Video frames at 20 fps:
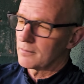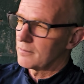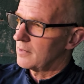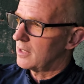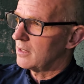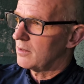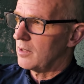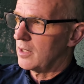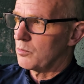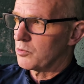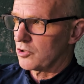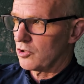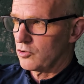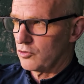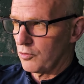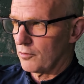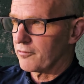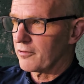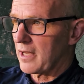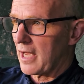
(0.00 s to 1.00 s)
It was a
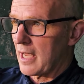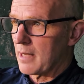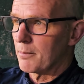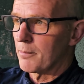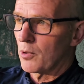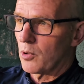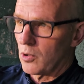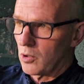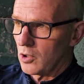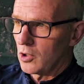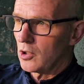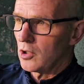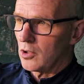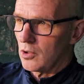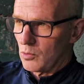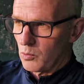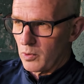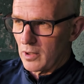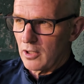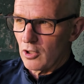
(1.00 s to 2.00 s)
tough game, but
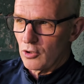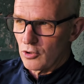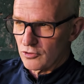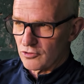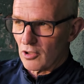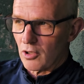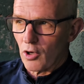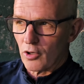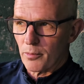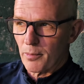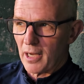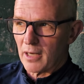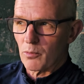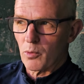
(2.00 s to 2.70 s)
we learnt a lot about it.